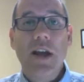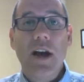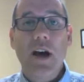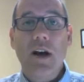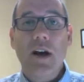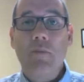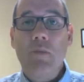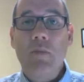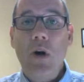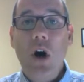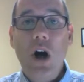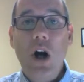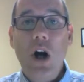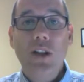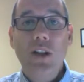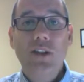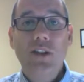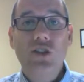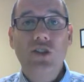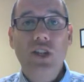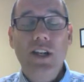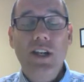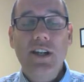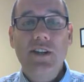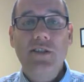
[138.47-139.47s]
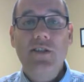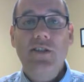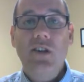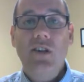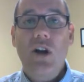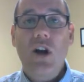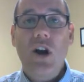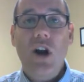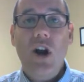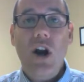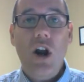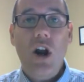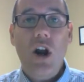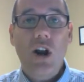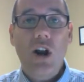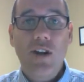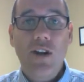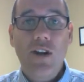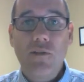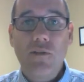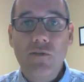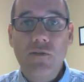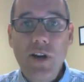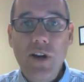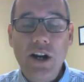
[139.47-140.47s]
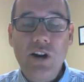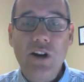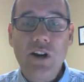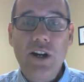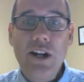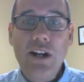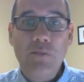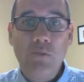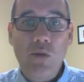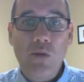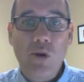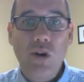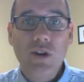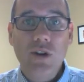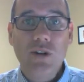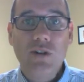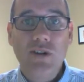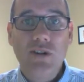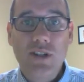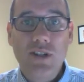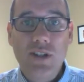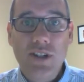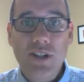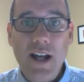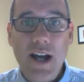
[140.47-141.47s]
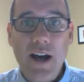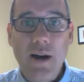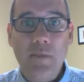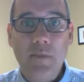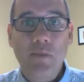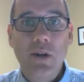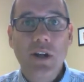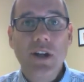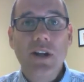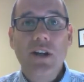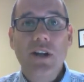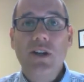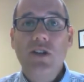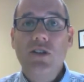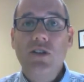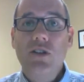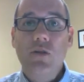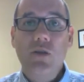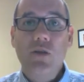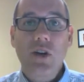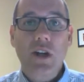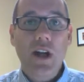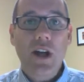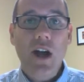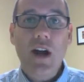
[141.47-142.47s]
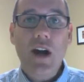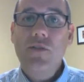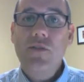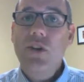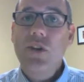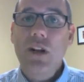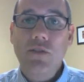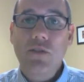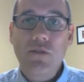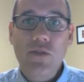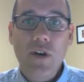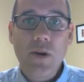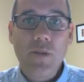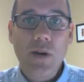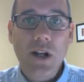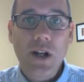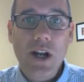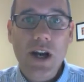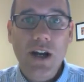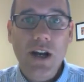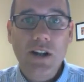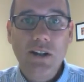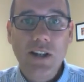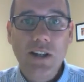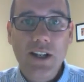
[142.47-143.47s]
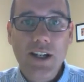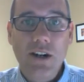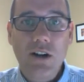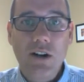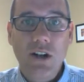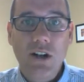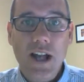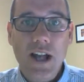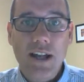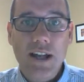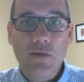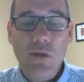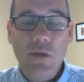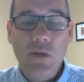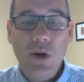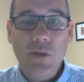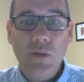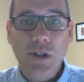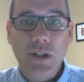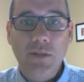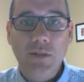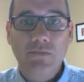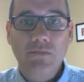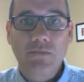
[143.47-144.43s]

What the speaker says: Apologies are a very important step to recovering from an unleader-like moment.